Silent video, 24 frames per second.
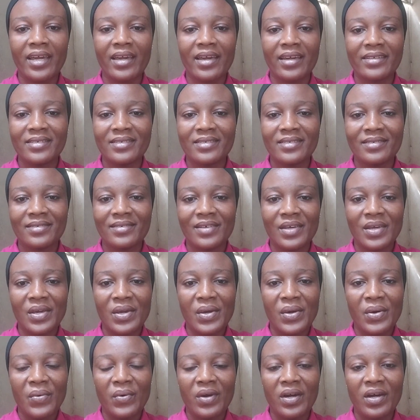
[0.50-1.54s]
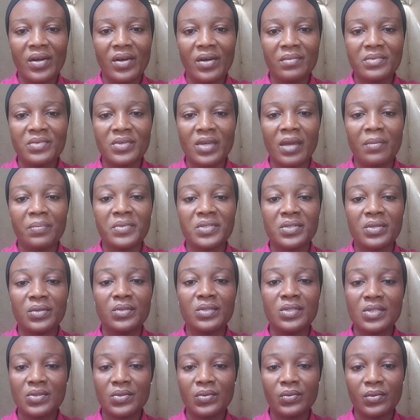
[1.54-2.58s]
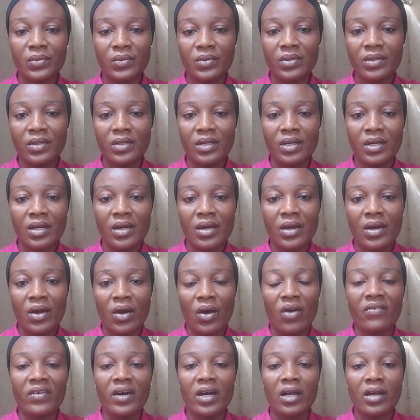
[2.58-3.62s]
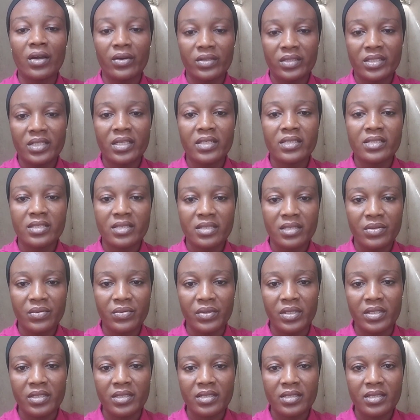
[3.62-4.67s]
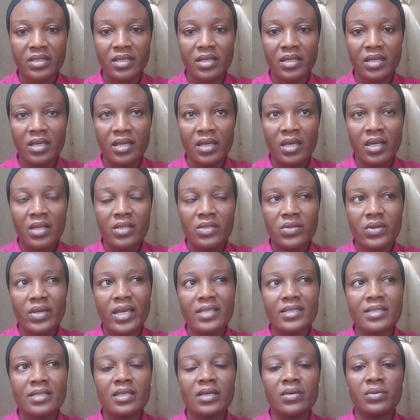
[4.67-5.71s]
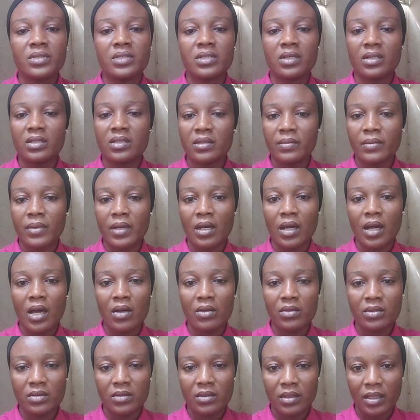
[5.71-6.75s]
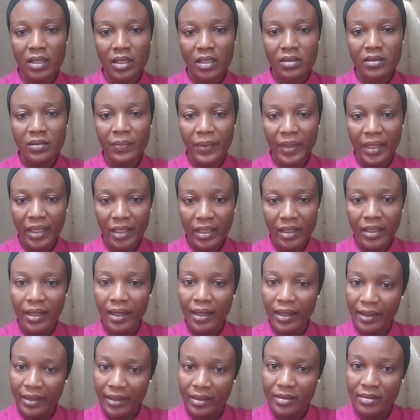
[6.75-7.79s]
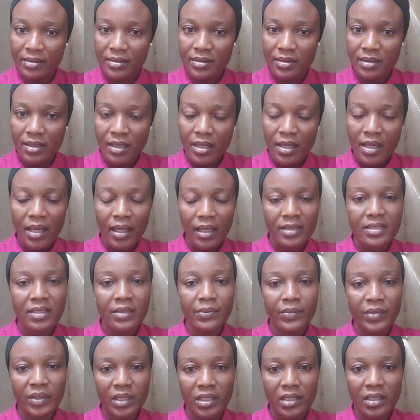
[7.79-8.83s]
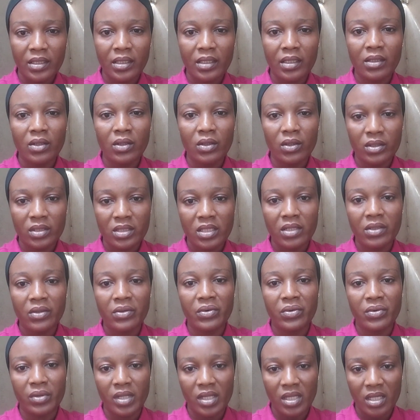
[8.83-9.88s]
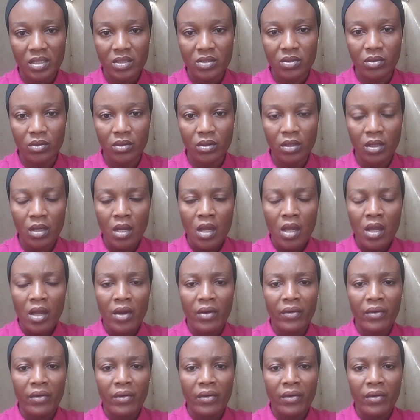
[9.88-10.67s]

Hi guys, welcome to episode 2 of our content series. So yesterday we talked about how to land paying clients as a beginner content creator.